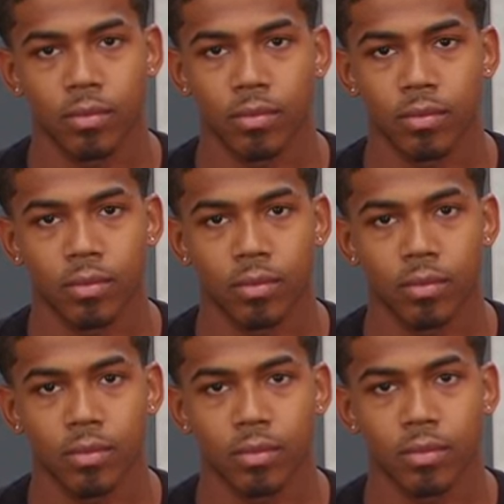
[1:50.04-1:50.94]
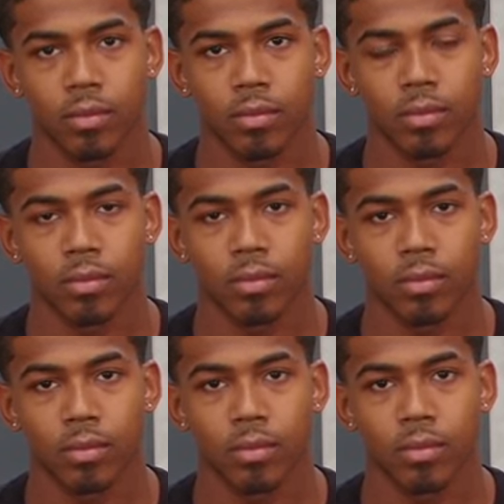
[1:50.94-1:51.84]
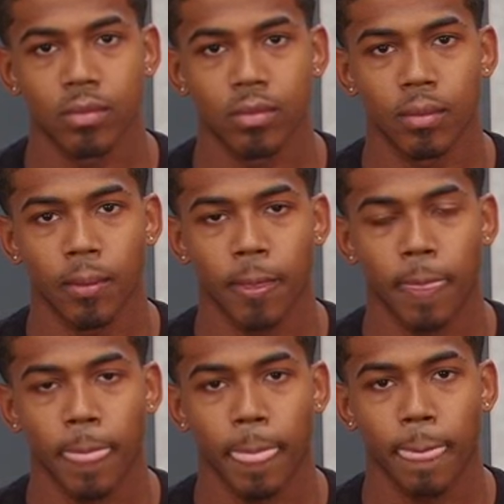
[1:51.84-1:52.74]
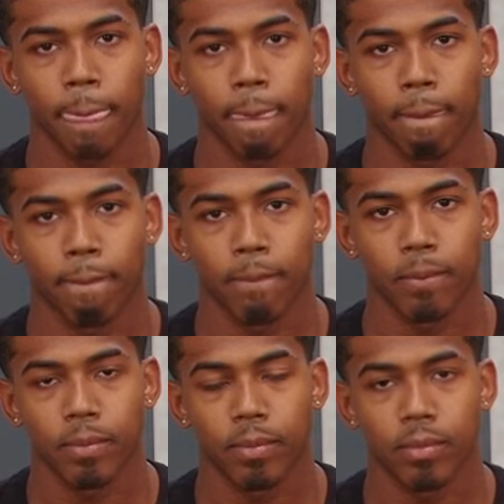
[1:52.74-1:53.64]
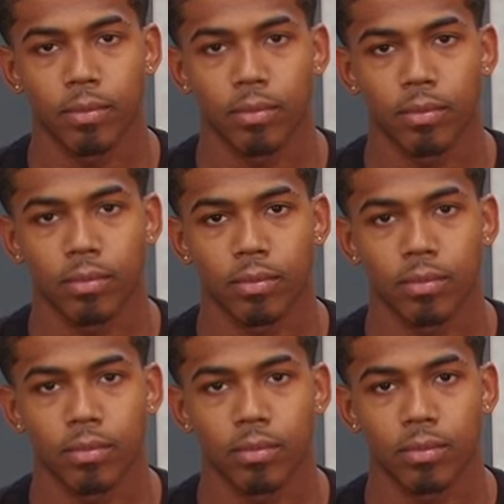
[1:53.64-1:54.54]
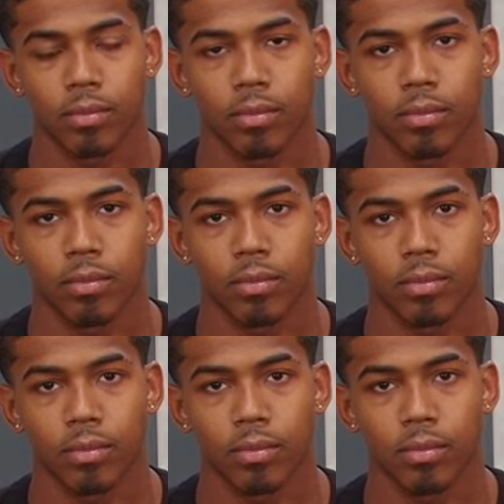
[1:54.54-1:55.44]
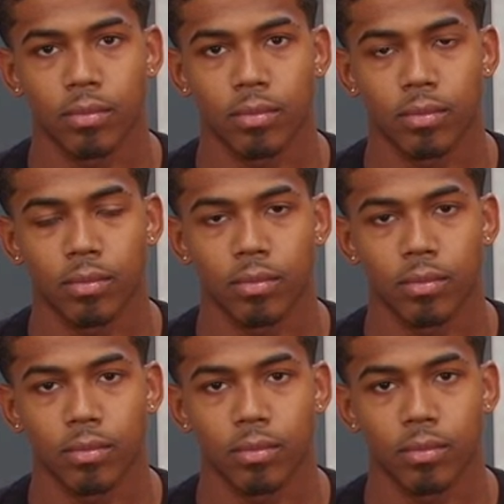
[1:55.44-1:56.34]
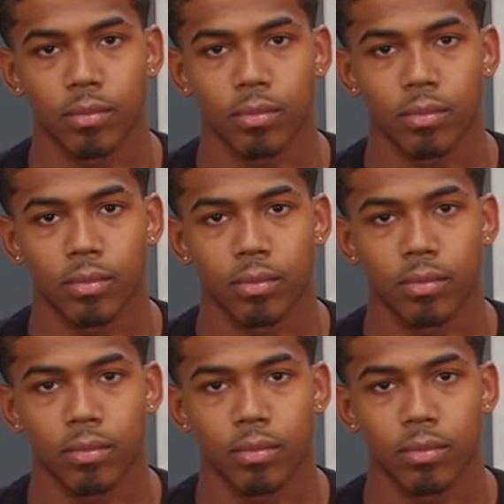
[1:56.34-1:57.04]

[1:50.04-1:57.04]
No words are spoken by the person on screen.